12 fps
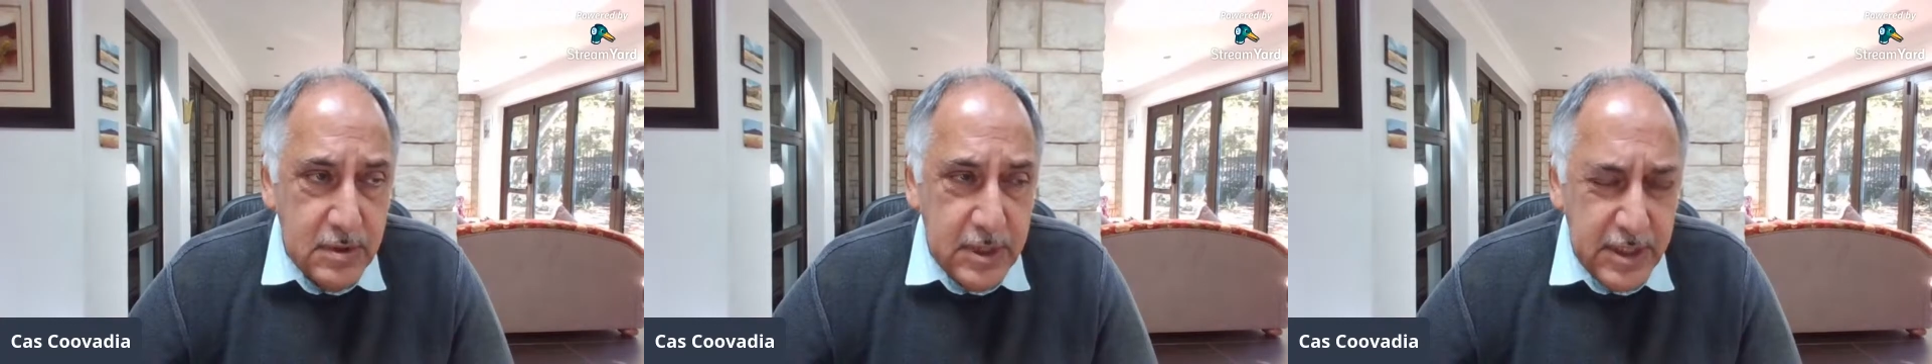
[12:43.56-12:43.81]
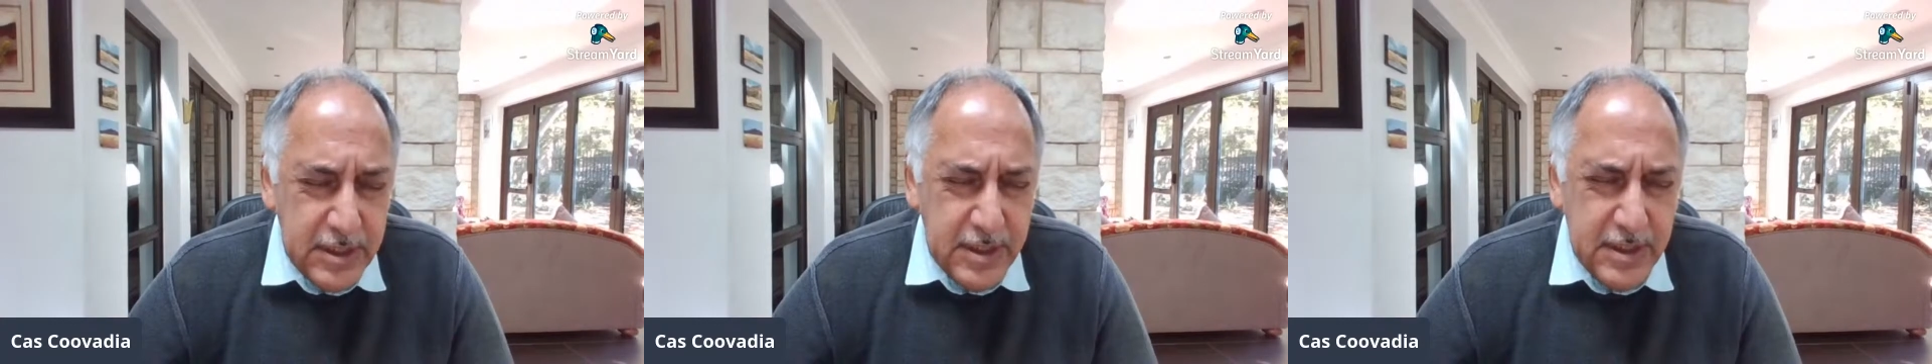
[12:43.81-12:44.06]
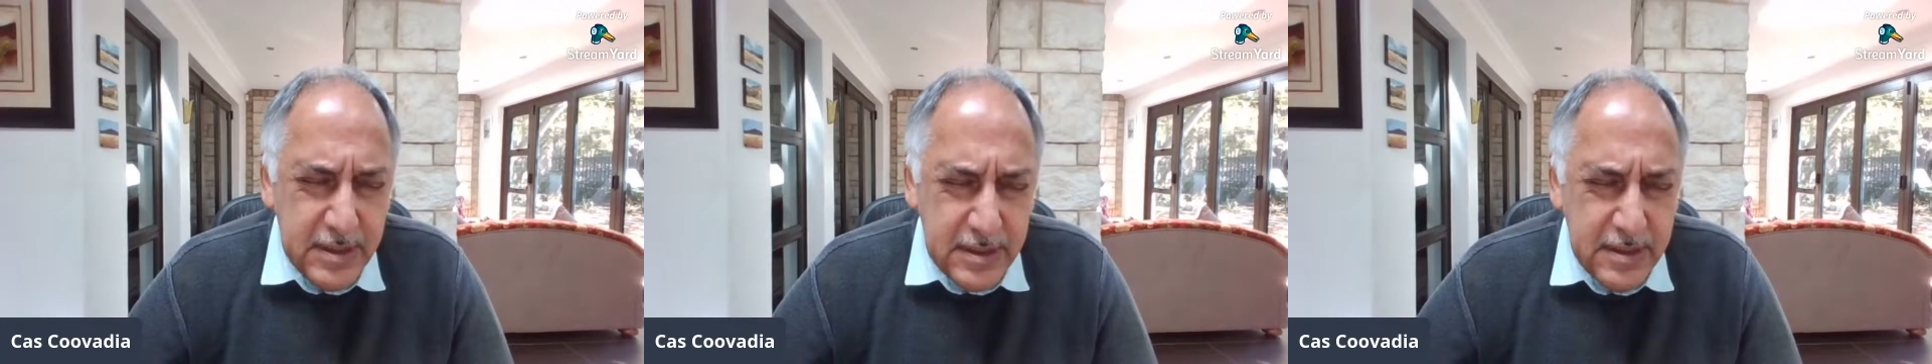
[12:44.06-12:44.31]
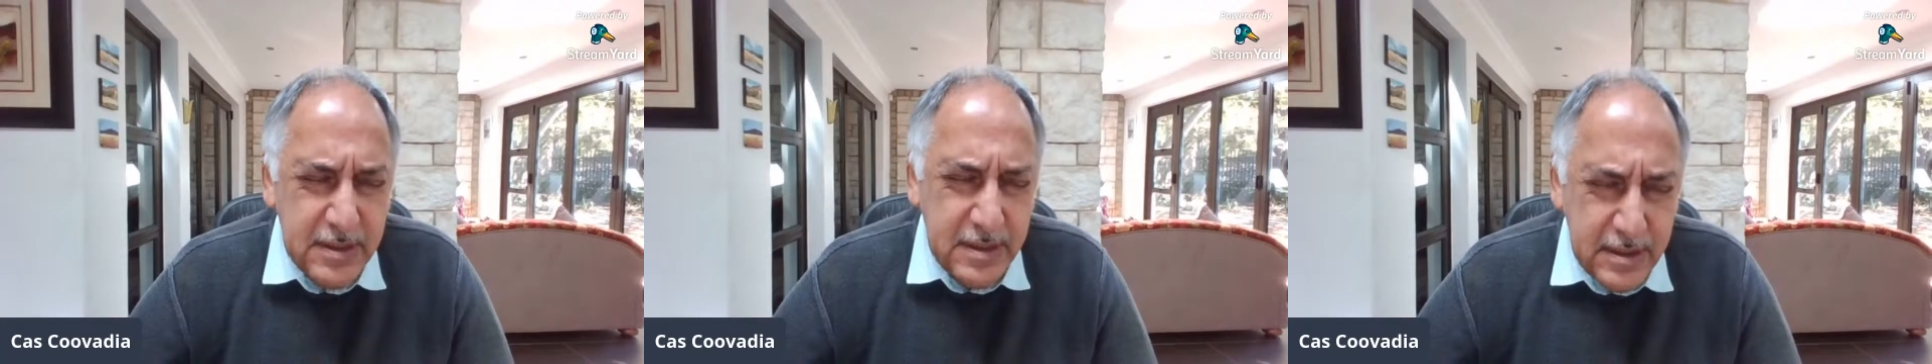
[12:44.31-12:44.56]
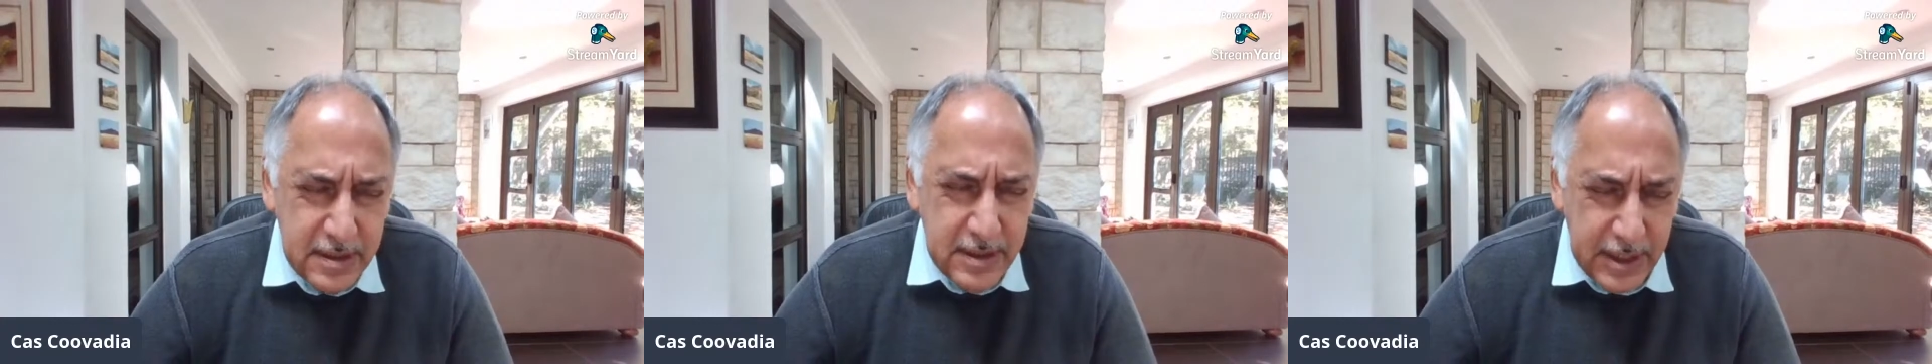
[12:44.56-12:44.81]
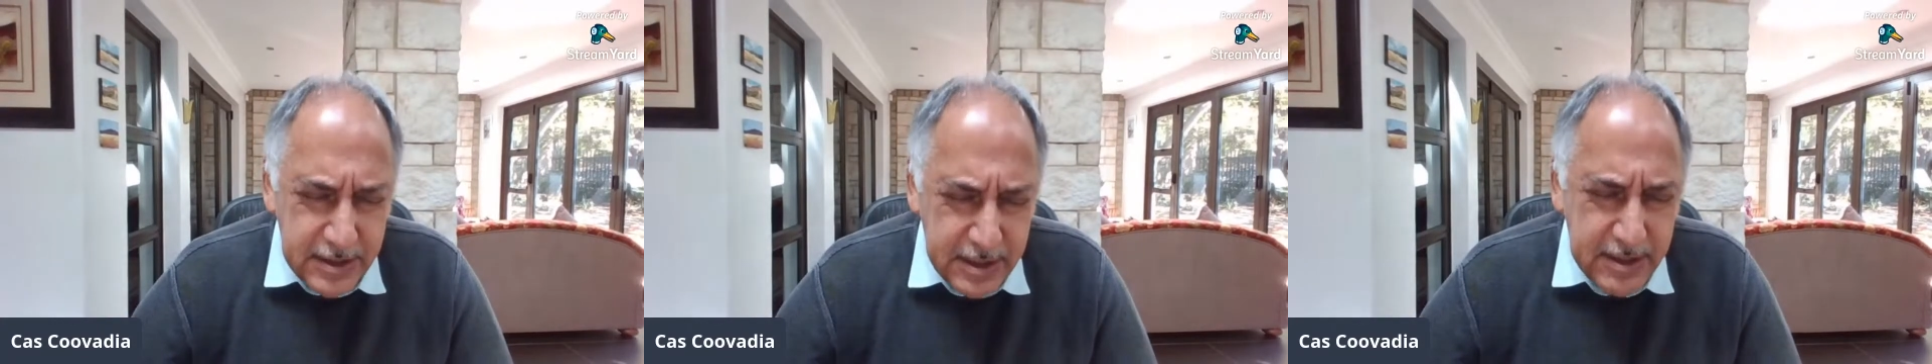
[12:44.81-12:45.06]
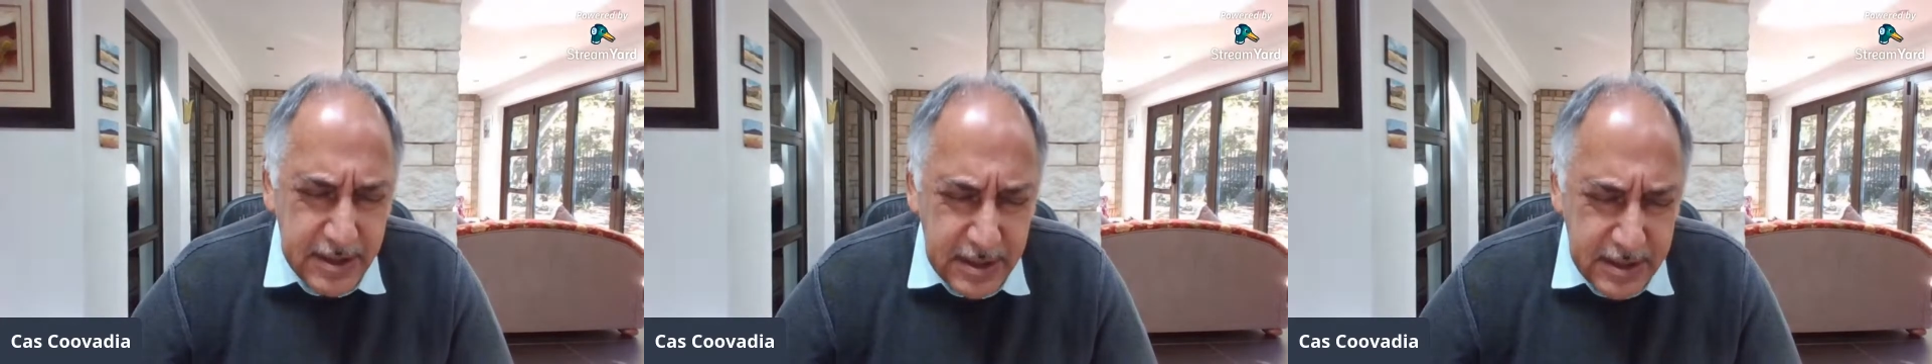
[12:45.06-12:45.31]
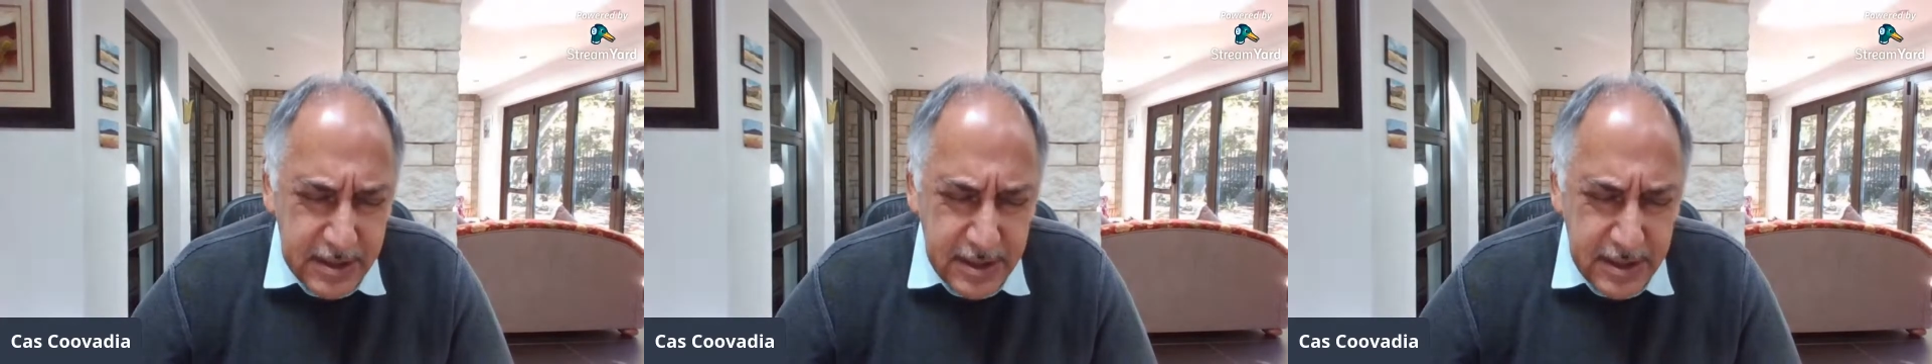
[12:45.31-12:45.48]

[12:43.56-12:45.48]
doesn't